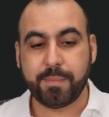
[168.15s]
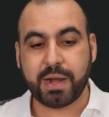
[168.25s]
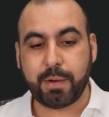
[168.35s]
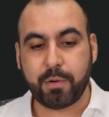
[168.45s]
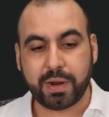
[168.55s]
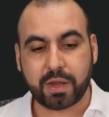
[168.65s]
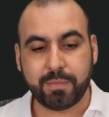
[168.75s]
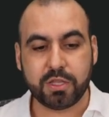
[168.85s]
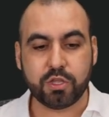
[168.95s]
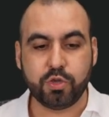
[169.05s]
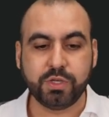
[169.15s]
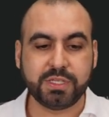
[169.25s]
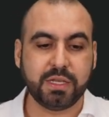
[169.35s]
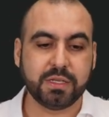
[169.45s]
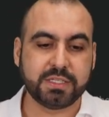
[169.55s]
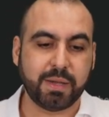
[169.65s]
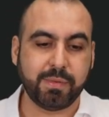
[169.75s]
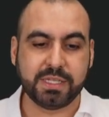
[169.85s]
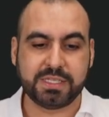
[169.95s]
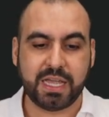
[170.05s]
But I would recommend using
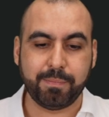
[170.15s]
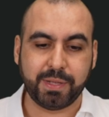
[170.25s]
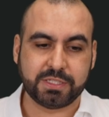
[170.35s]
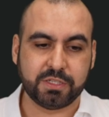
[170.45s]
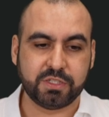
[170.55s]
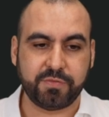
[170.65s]
some of the templates.